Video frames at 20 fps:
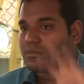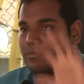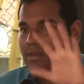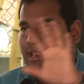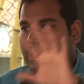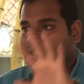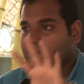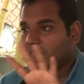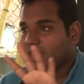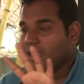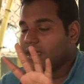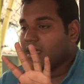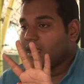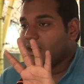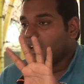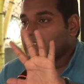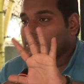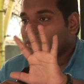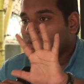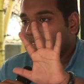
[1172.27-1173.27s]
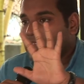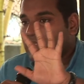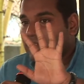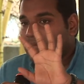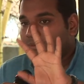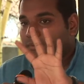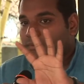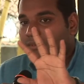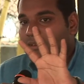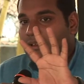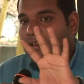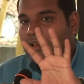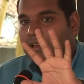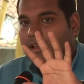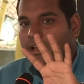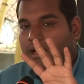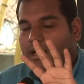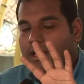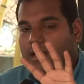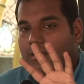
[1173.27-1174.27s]
But anyway, so if
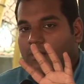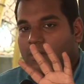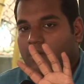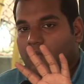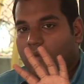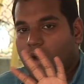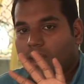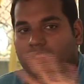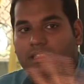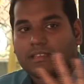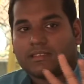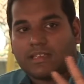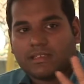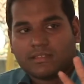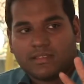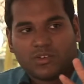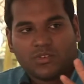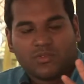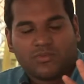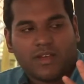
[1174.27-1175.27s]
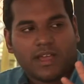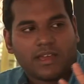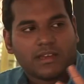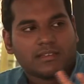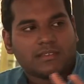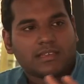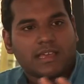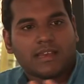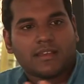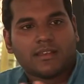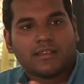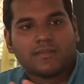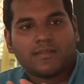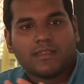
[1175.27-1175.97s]
one of the things that you find is that